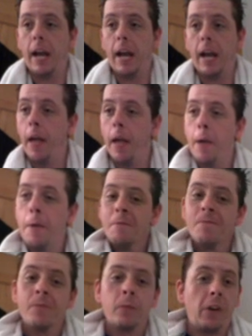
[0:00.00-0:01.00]
and
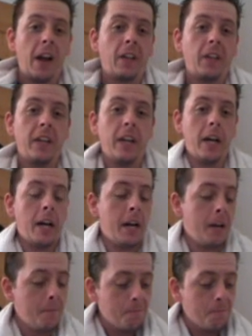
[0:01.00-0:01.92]
frankly, uh,